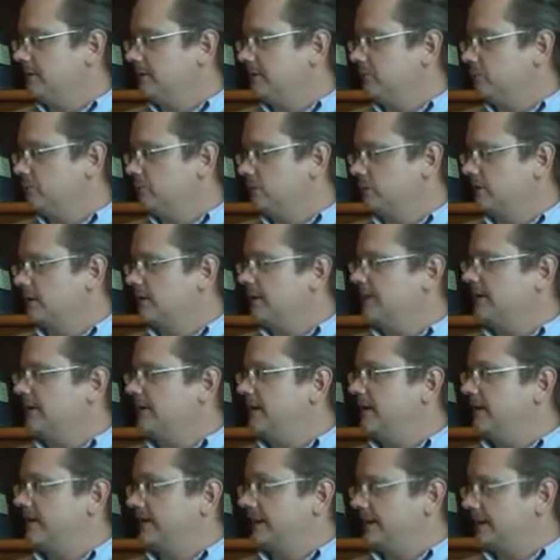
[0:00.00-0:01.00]
work in
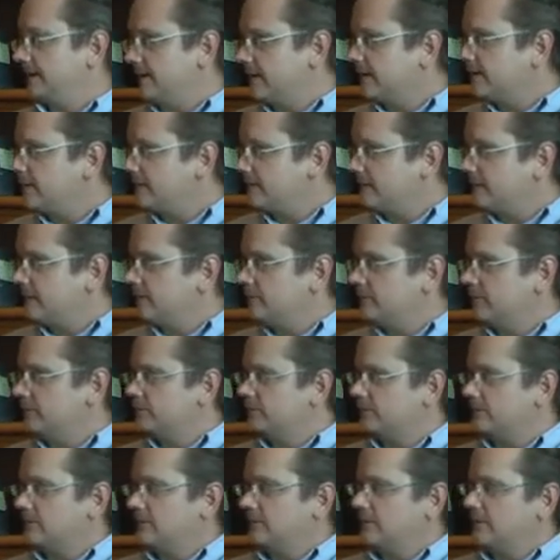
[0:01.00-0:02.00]
there and get nothing in
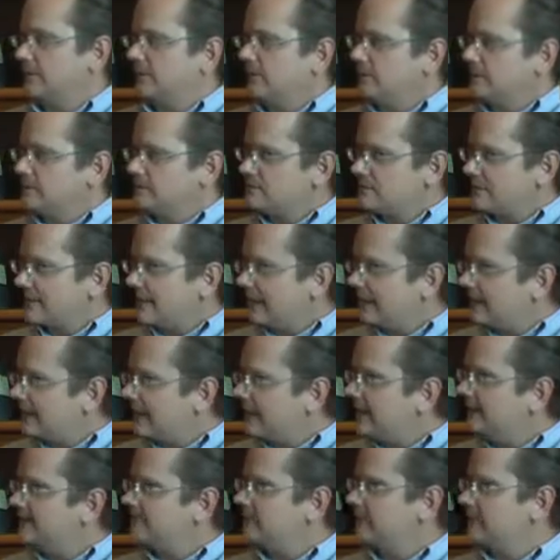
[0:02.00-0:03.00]
return." So they again
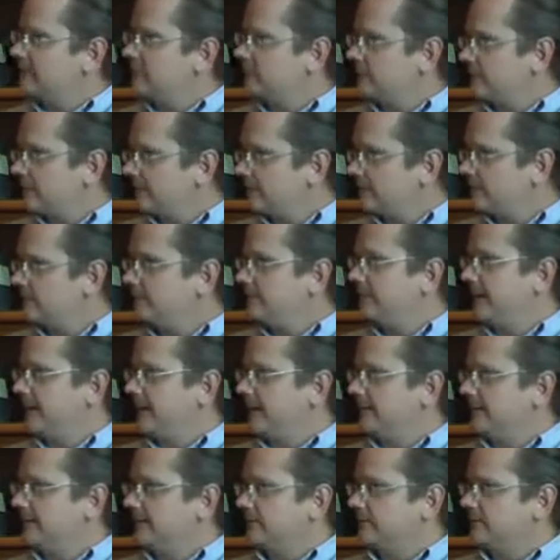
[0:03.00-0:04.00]
have to strike this
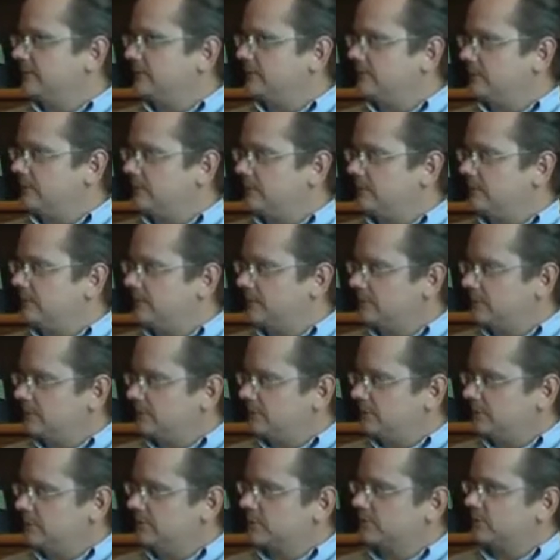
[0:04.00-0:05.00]
balance between the
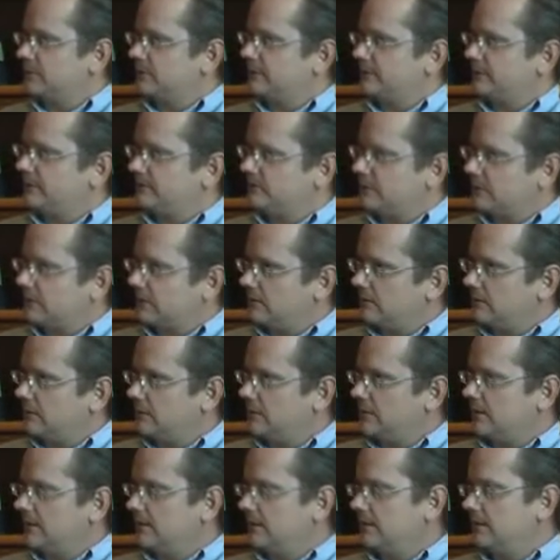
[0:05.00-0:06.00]
commercial and the sharing
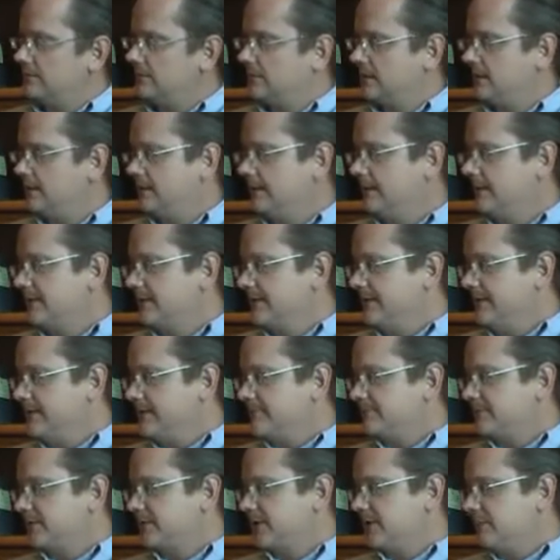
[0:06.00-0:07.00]
economy.
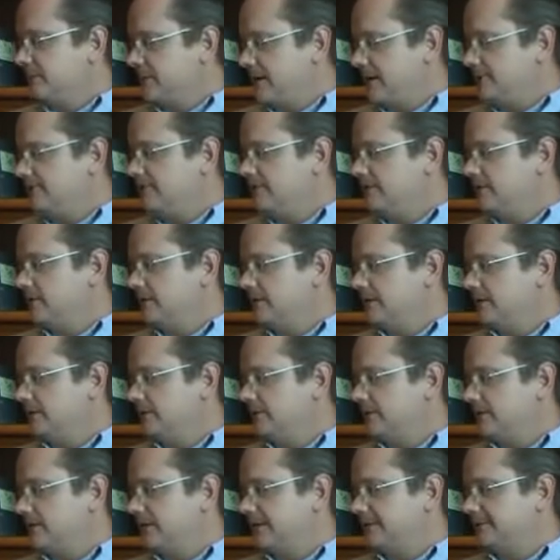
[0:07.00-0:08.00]
And my view is
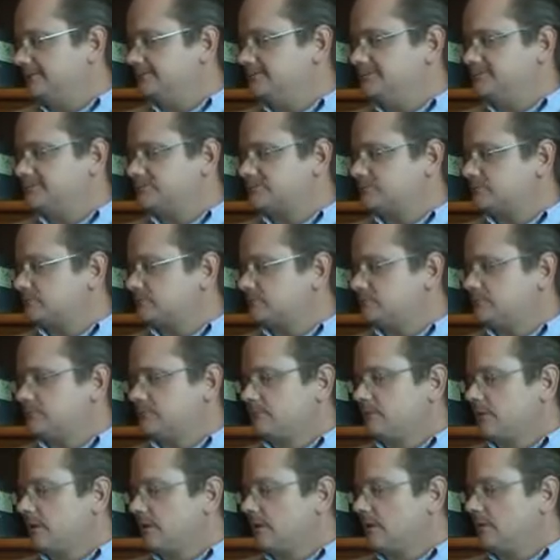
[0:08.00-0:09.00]

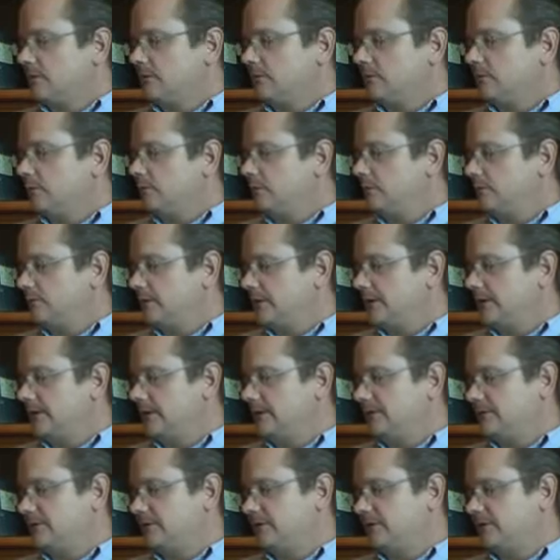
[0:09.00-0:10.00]
we really
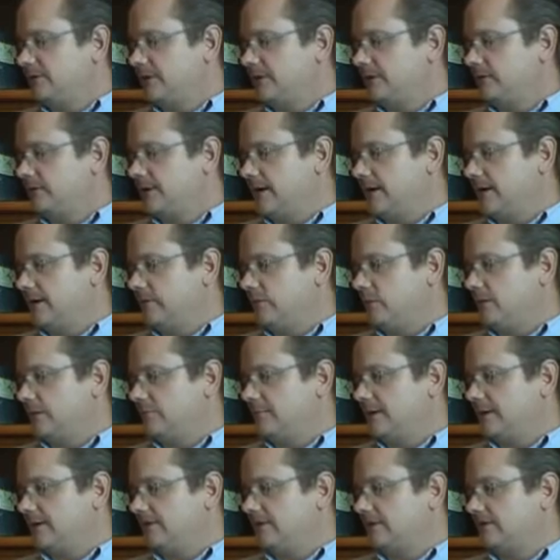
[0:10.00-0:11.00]
need to figure out what
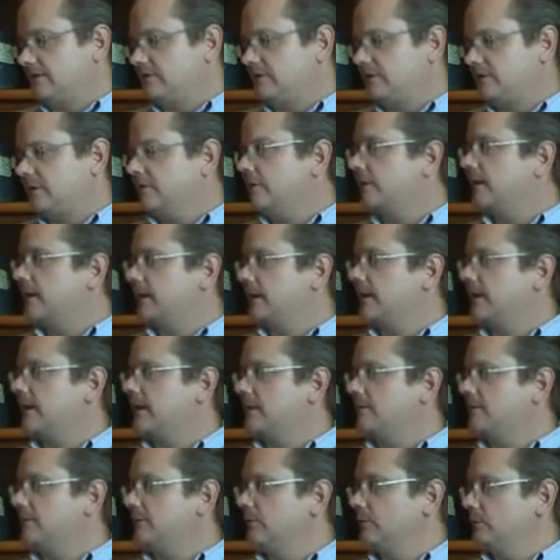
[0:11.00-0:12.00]
makes this sharing
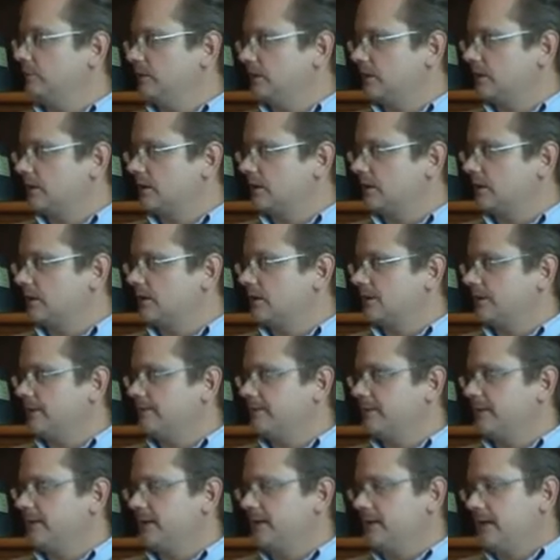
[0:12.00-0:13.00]
economy work,
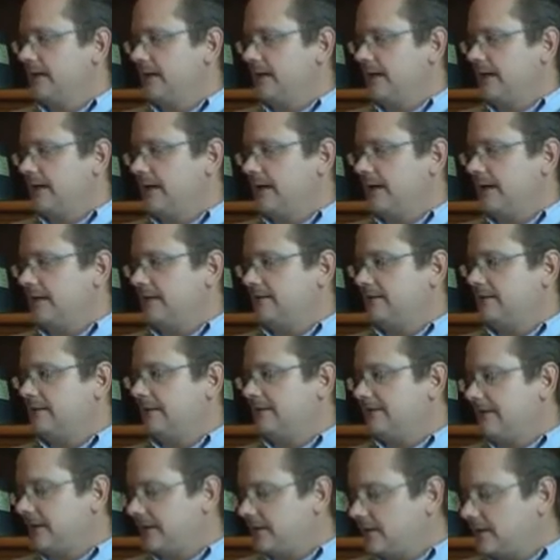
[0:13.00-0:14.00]

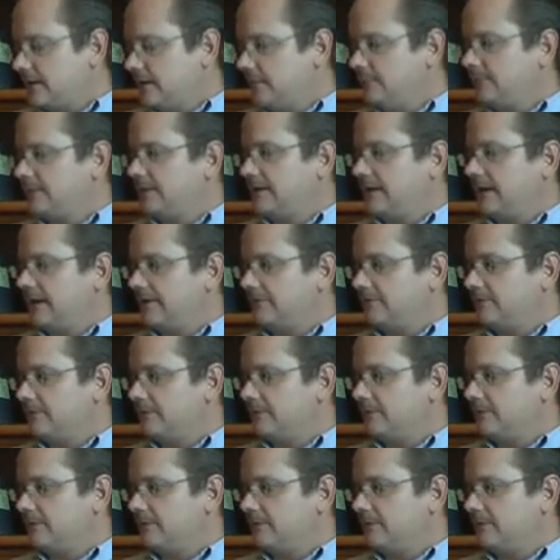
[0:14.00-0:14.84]
and that comes again from